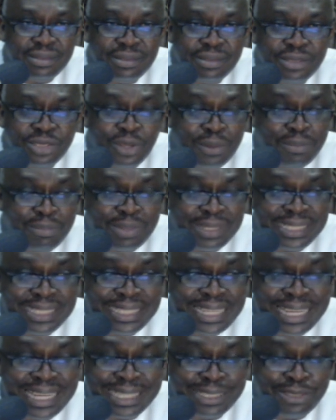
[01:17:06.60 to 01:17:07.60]
Somebody
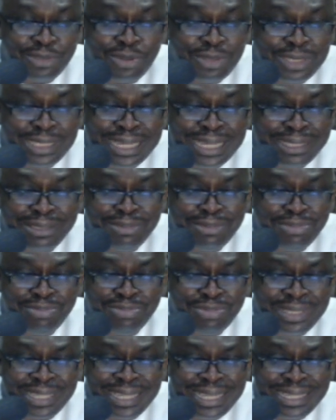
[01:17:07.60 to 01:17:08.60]
that has not yet
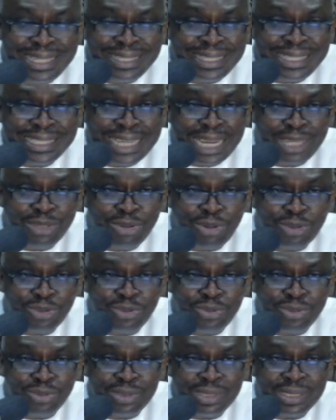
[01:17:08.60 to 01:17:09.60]
really reached
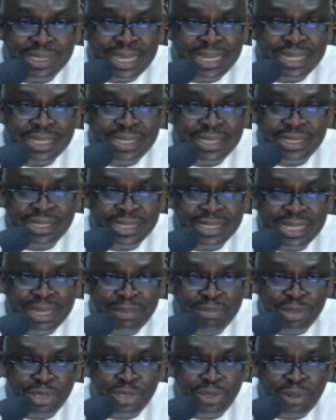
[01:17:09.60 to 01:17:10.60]
adulthood, say it is a
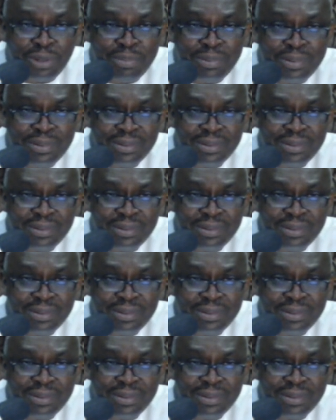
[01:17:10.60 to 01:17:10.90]
bishop.